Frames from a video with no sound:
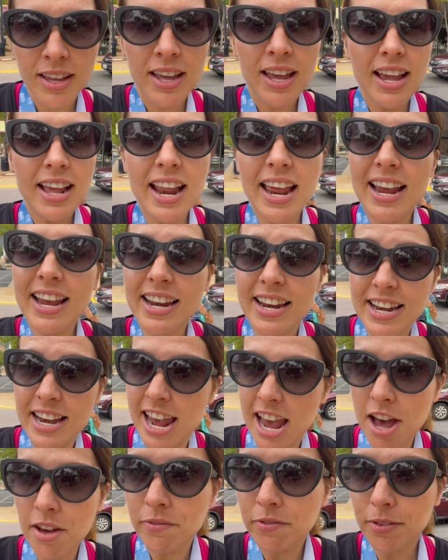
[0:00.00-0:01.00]
And I get a day
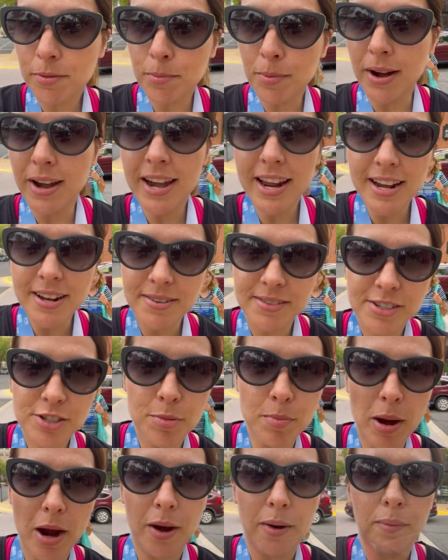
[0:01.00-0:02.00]
off from running
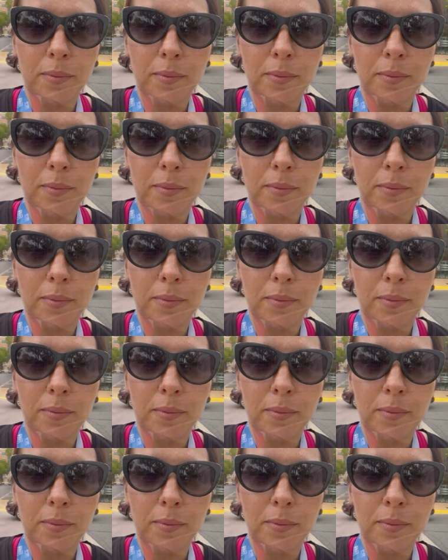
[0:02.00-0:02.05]
tomorrow.